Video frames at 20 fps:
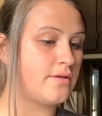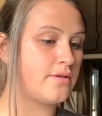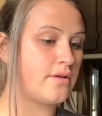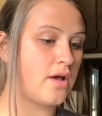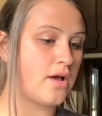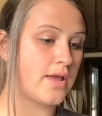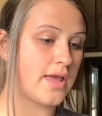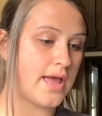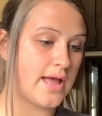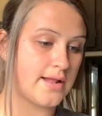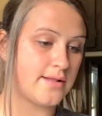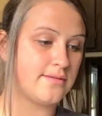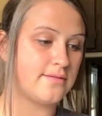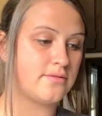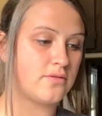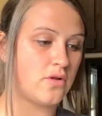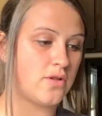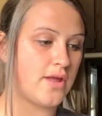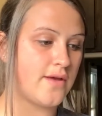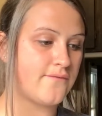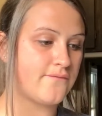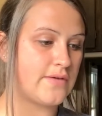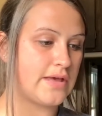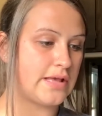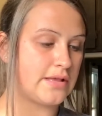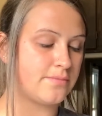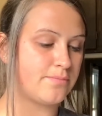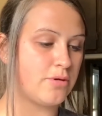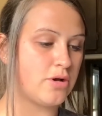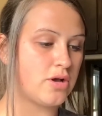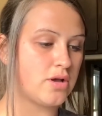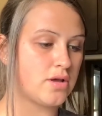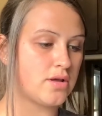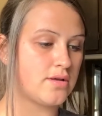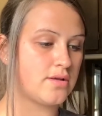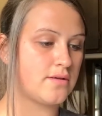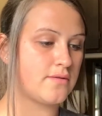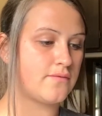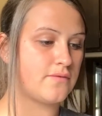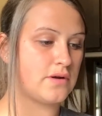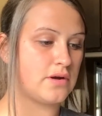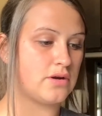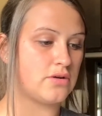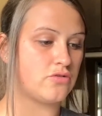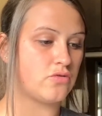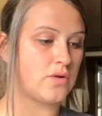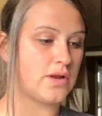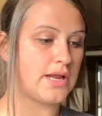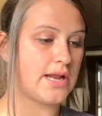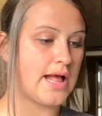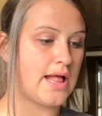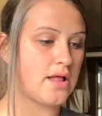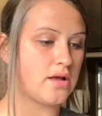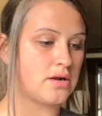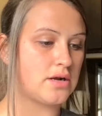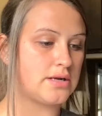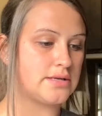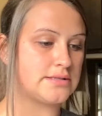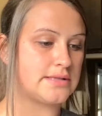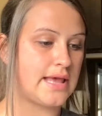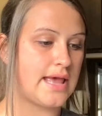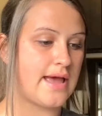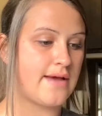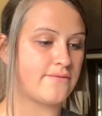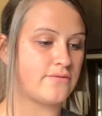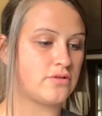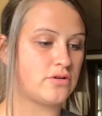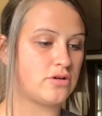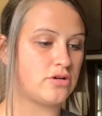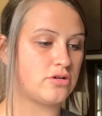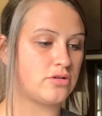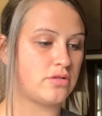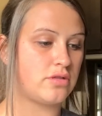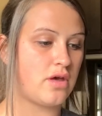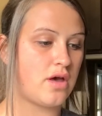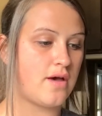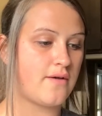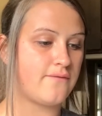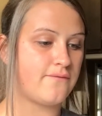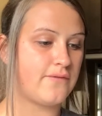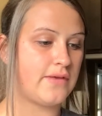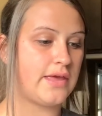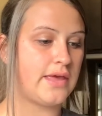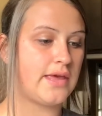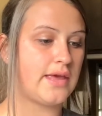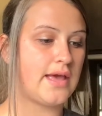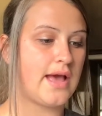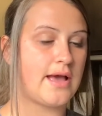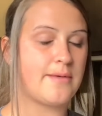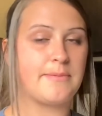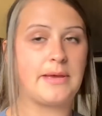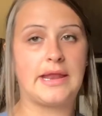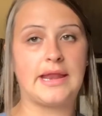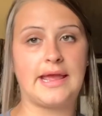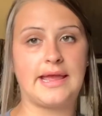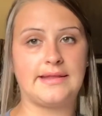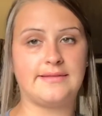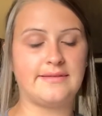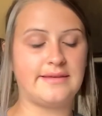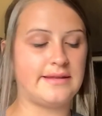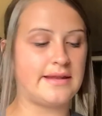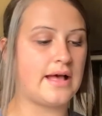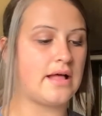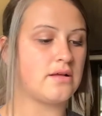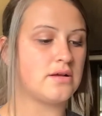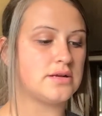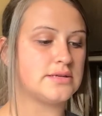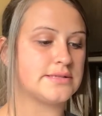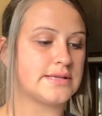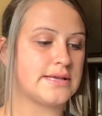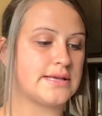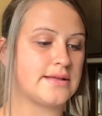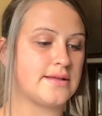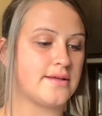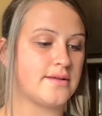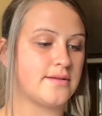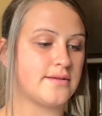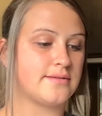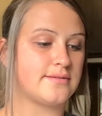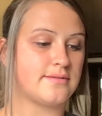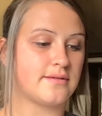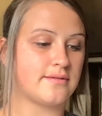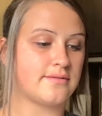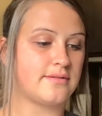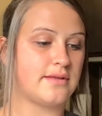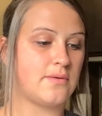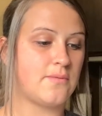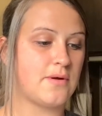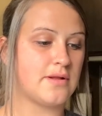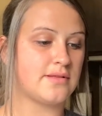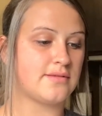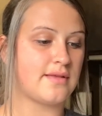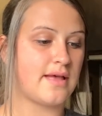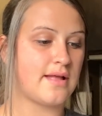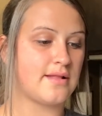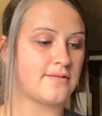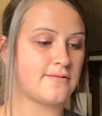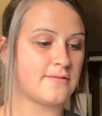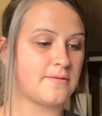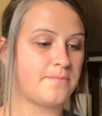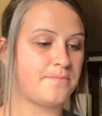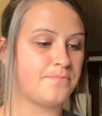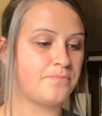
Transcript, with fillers: Again, sold on Facebook for twenty dollars. After the fee, I made eighteen dollars and sixty-one cents.